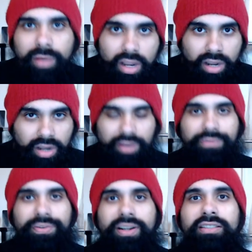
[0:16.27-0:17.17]
A
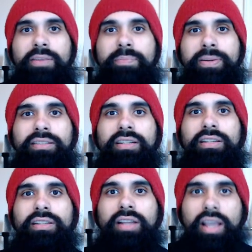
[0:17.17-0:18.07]
friendship is
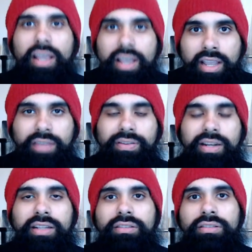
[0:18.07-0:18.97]
good, even
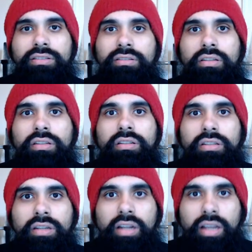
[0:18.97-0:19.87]
in the hood.